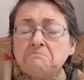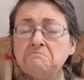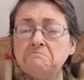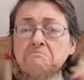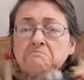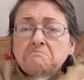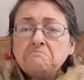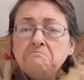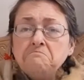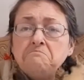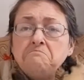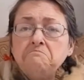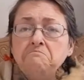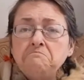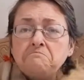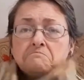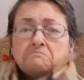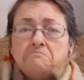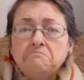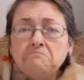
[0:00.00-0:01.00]

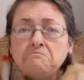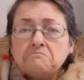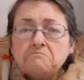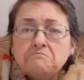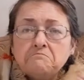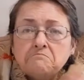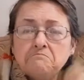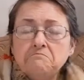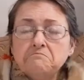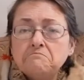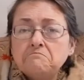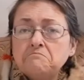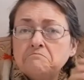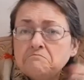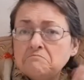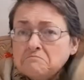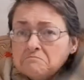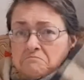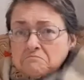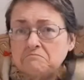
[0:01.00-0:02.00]

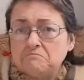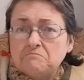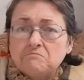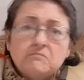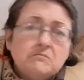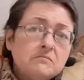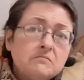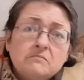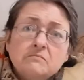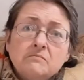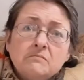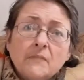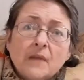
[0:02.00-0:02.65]
Nobody speaks.